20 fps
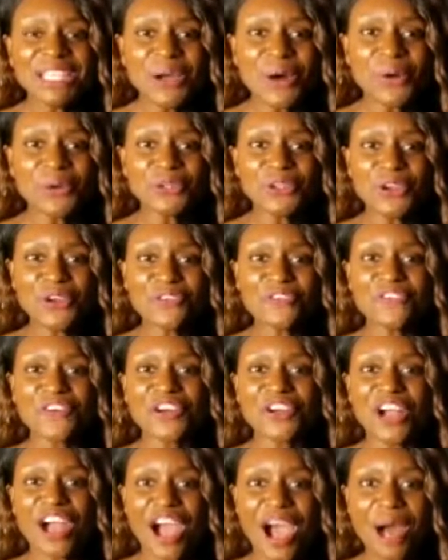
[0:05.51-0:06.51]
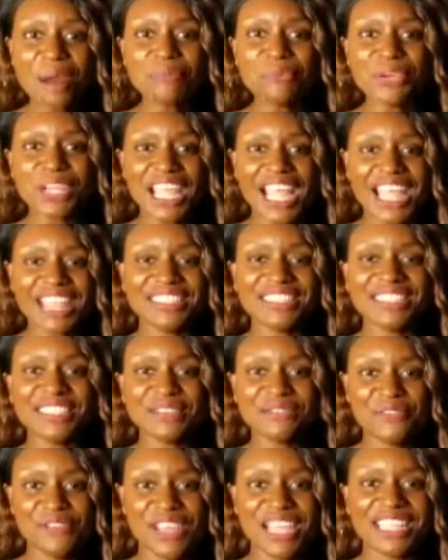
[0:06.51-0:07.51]
owner for
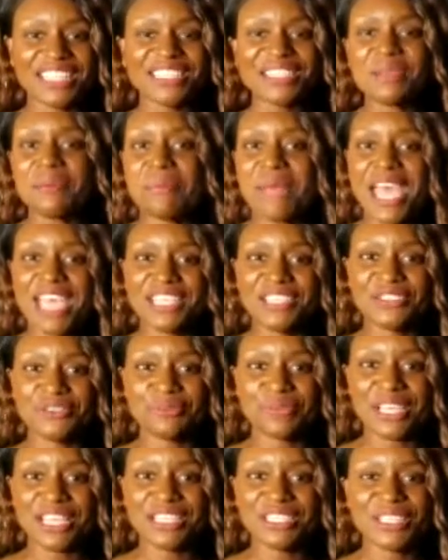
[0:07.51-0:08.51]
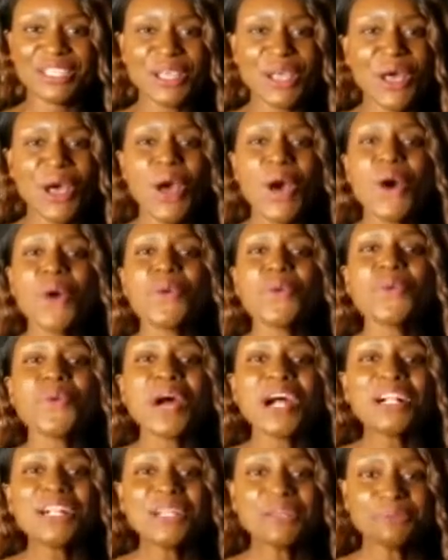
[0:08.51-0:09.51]
Comprehensive Grants Management.
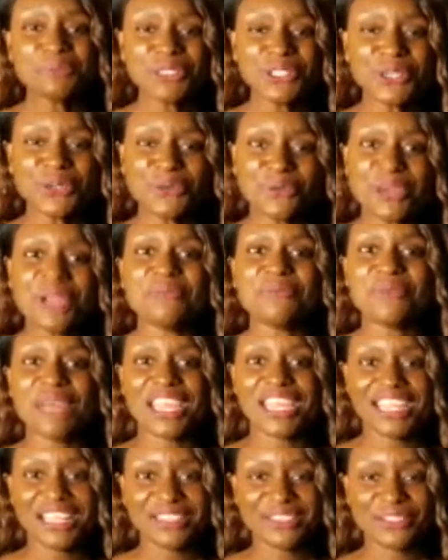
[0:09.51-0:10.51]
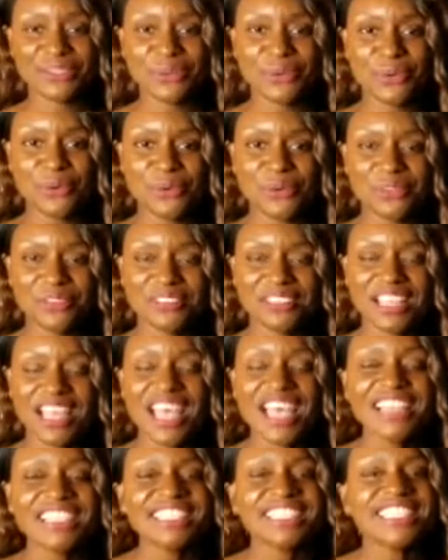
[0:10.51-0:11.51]
Welcome to Grant Writing School.
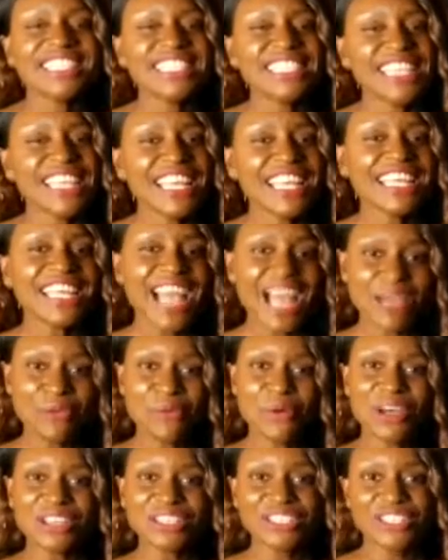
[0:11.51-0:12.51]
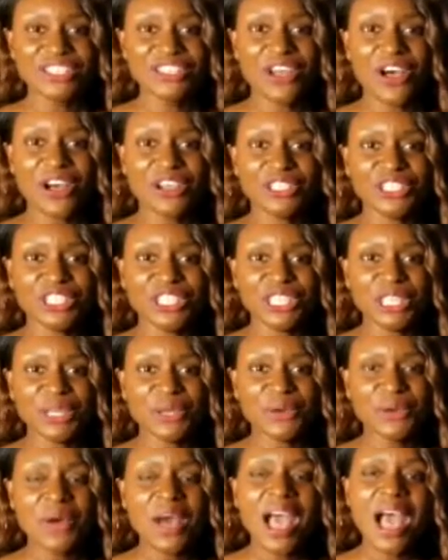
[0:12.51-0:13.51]
Today I want to talk to
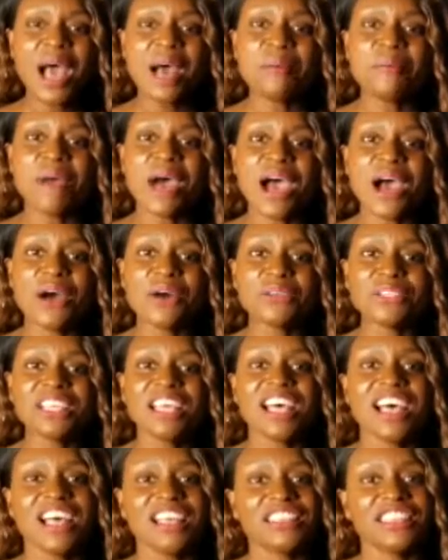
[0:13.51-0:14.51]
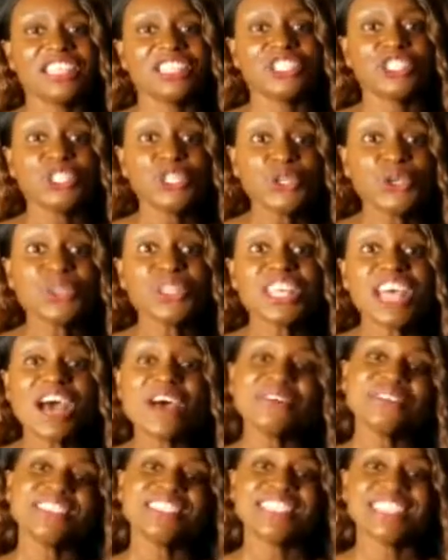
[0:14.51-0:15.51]
you about the
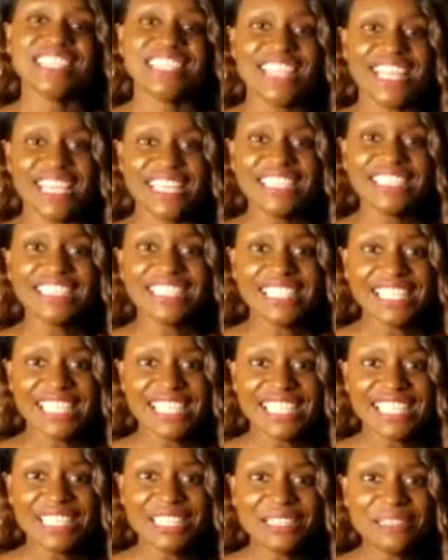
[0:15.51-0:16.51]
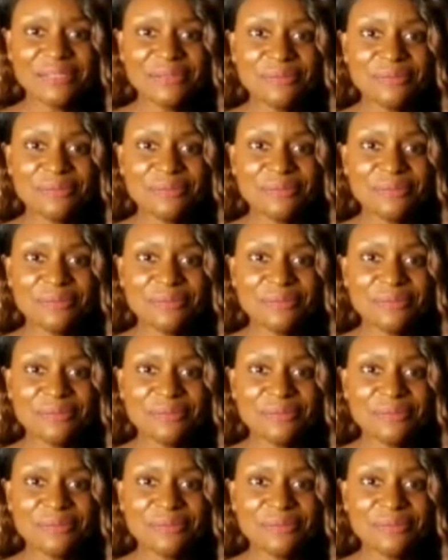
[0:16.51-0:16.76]
2018